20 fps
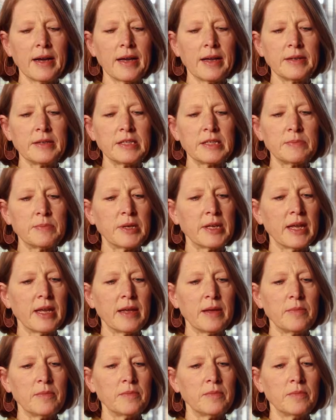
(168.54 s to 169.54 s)
It just
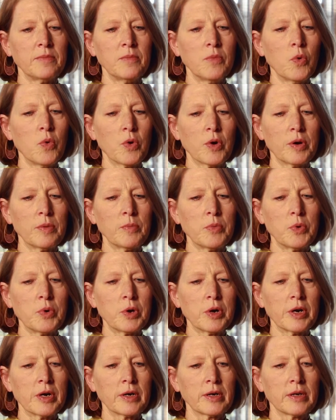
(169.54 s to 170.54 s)
became more and
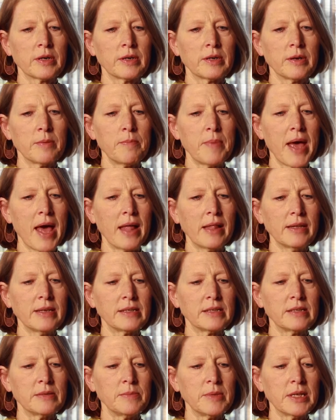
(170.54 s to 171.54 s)
more compelling
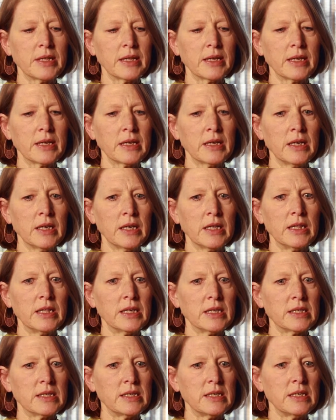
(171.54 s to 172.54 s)
to me, like,
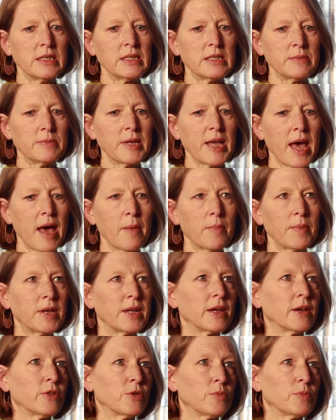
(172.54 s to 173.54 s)
this needs to be
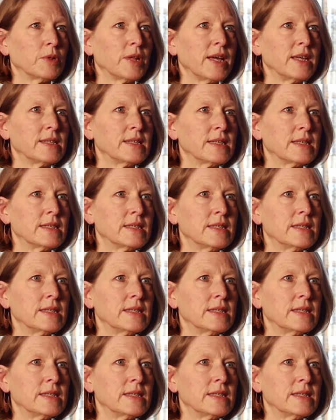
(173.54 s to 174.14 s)
happening other places.